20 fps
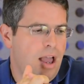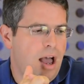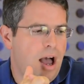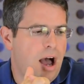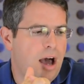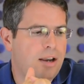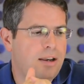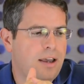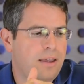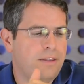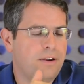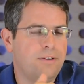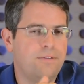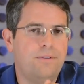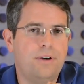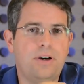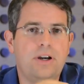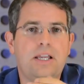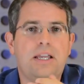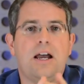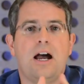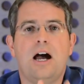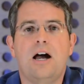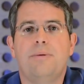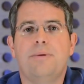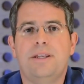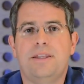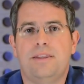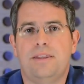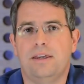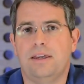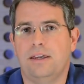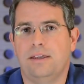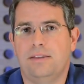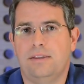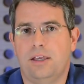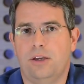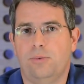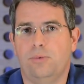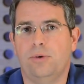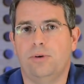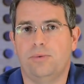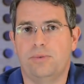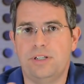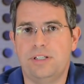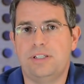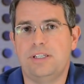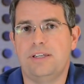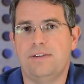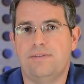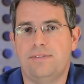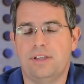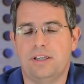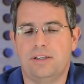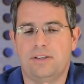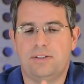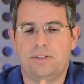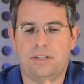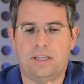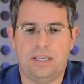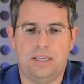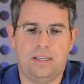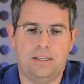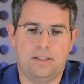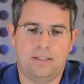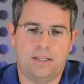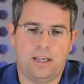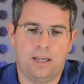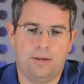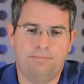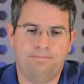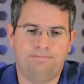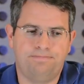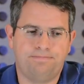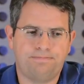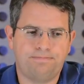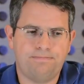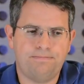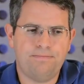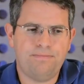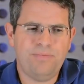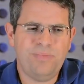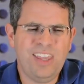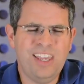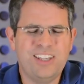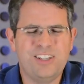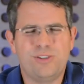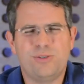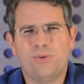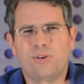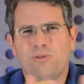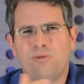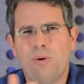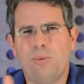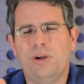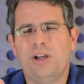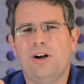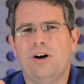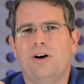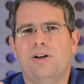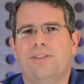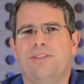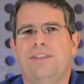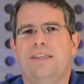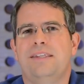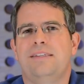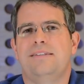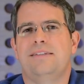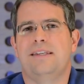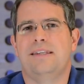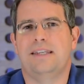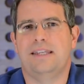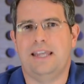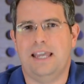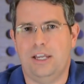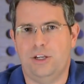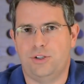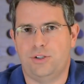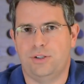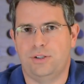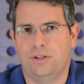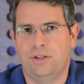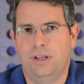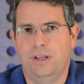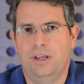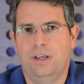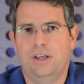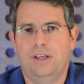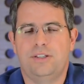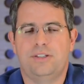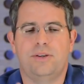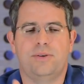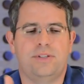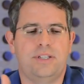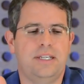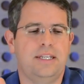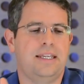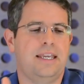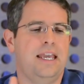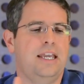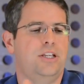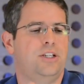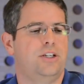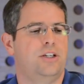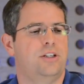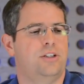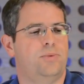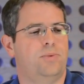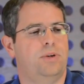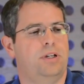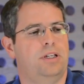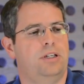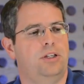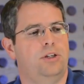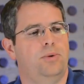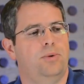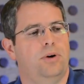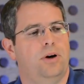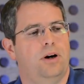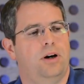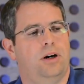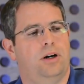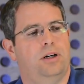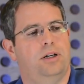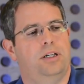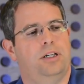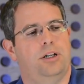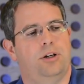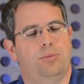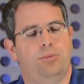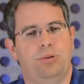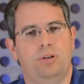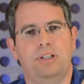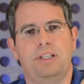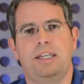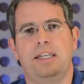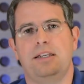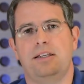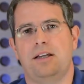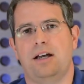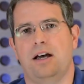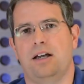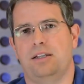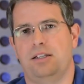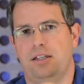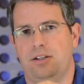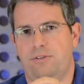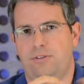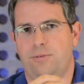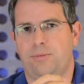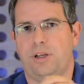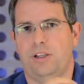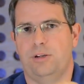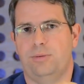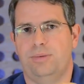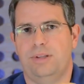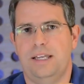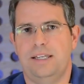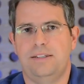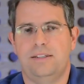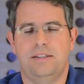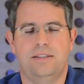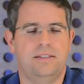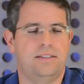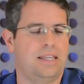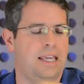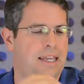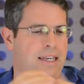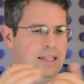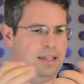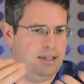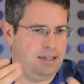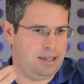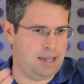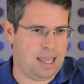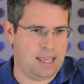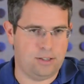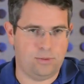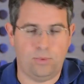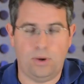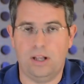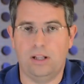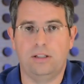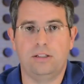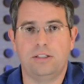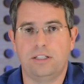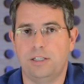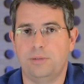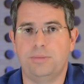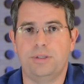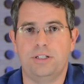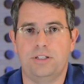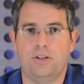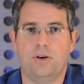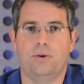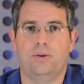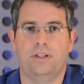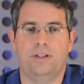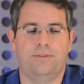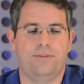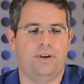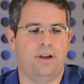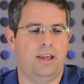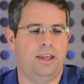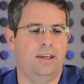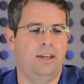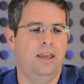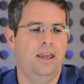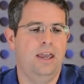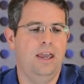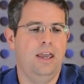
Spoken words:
Another very common thing that will receive this is sort of what we call thin syndication. So syndication is when you are, pulling in content from other places, and it as well can be totally fine.